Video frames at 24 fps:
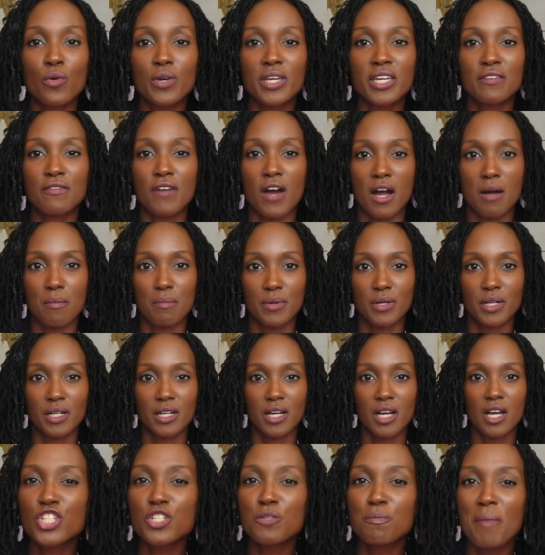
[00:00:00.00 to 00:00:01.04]
Don't give
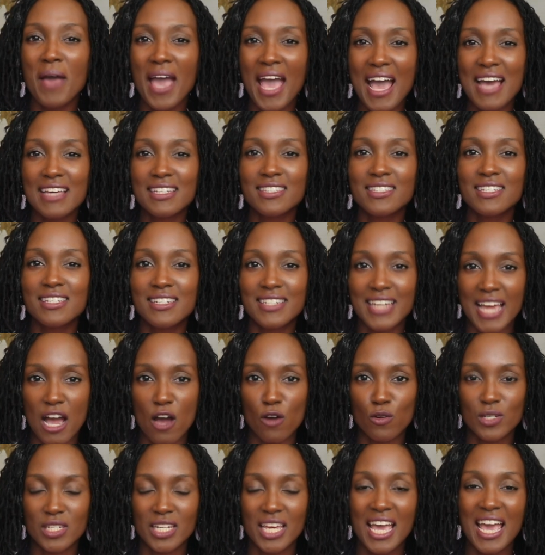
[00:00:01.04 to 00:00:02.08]
up. Push past
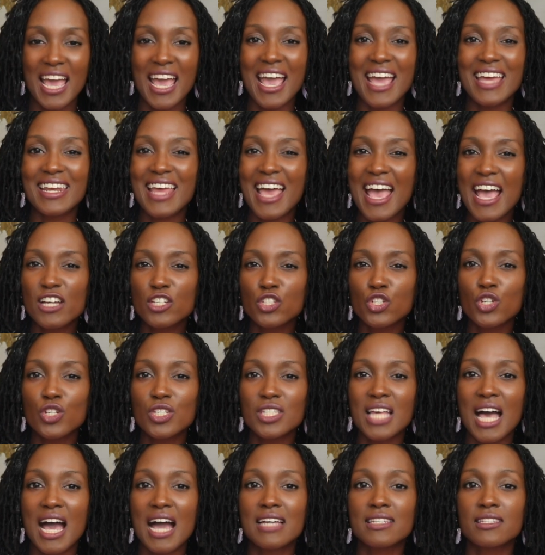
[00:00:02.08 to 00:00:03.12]
the doubt and
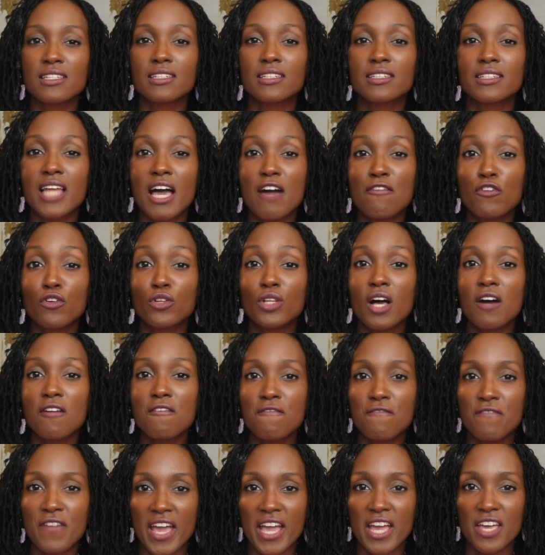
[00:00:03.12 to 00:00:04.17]
exercise a
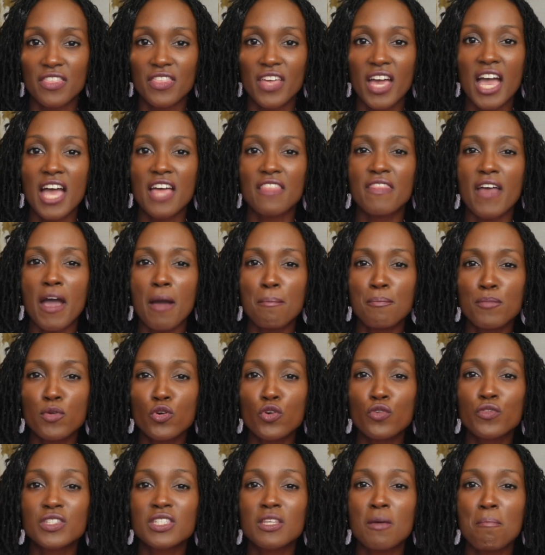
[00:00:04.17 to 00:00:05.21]
level of faith
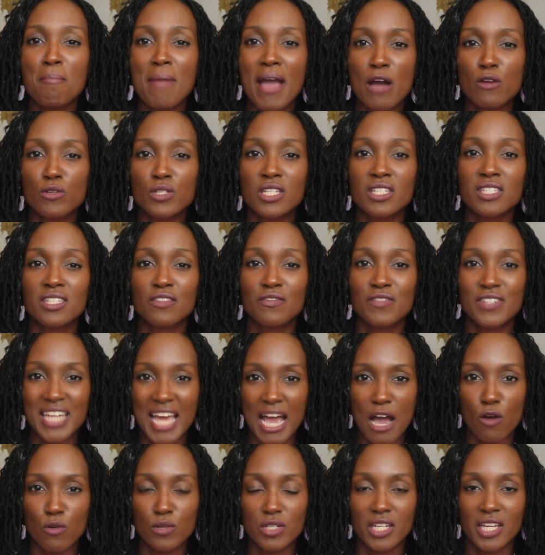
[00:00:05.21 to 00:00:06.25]
that moves the
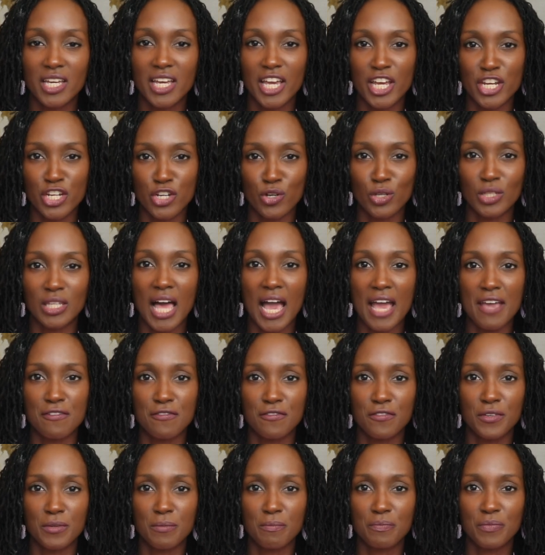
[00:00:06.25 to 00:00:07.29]
mountains of doubt in your
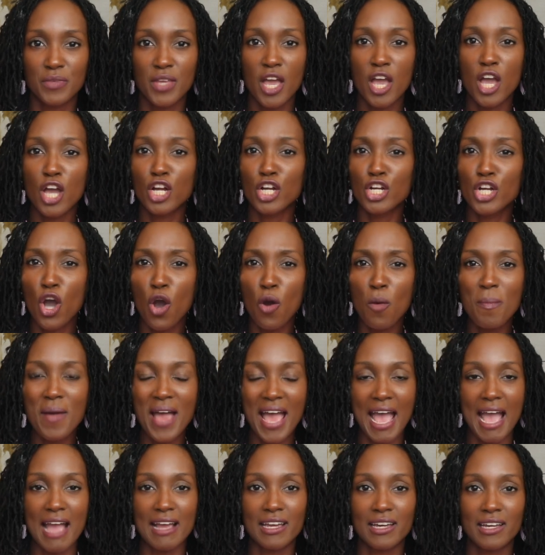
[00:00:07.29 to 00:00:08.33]
life.
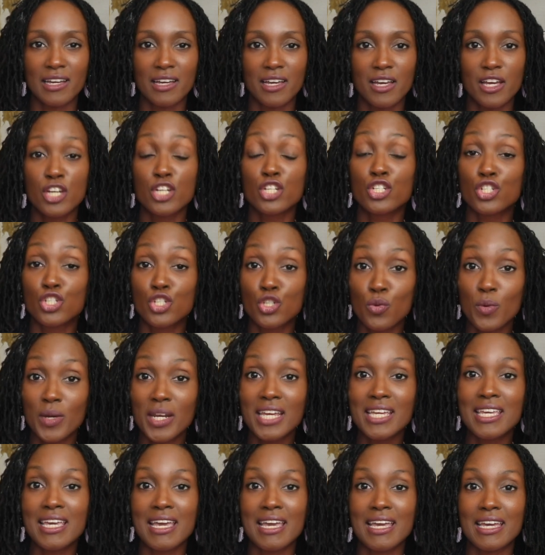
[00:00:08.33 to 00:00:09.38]
Go back,
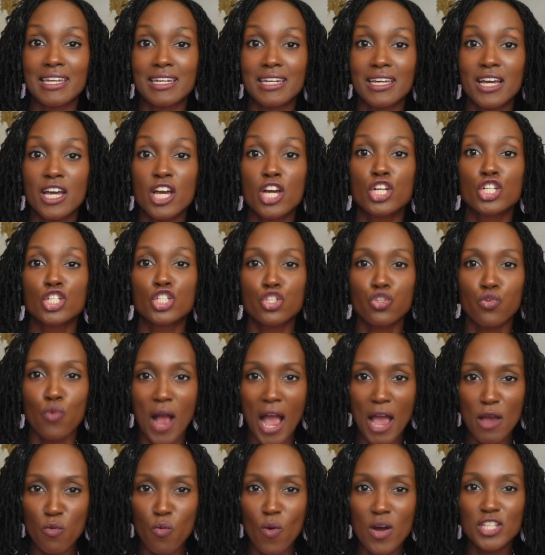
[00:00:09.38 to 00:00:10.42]
do it again,
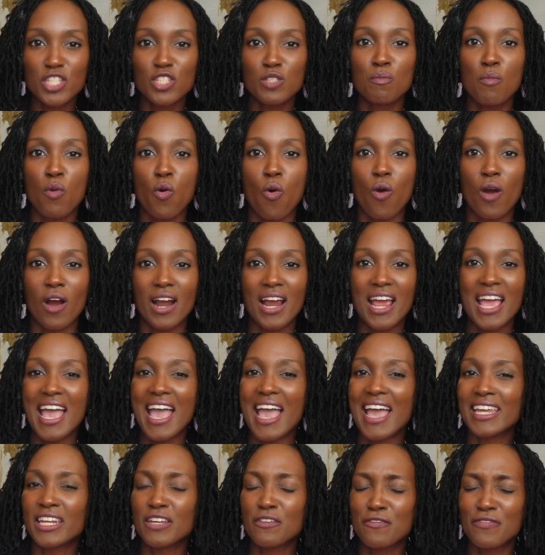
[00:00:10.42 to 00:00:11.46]
try once
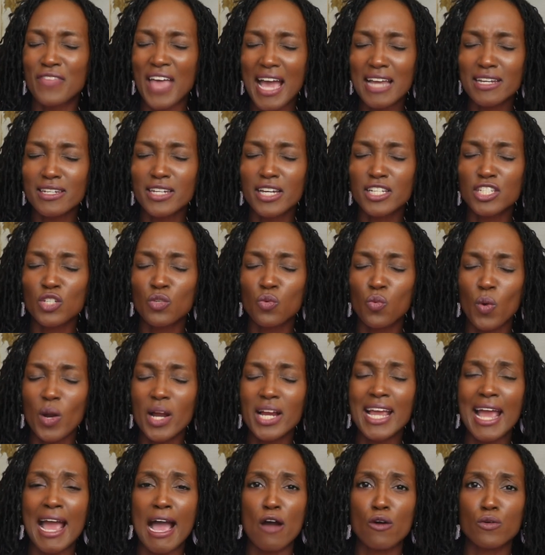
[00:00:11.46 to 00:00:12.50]
more, and if that
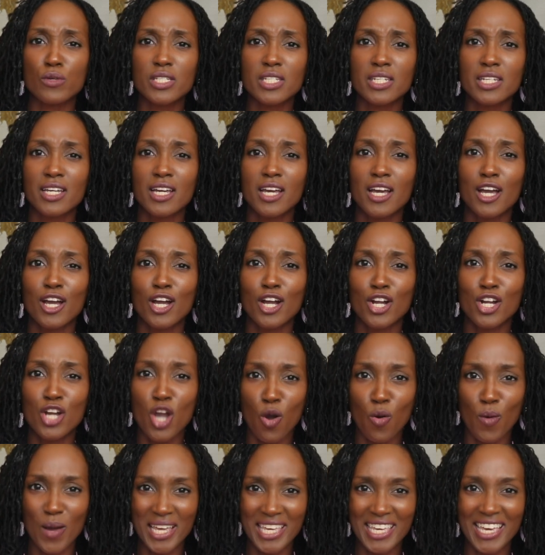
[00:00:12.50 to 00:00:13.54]
doesn't work out,
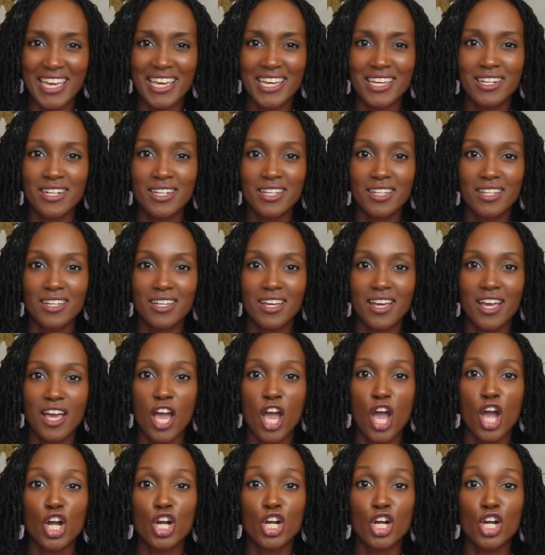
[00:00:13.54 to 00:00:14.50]
go again,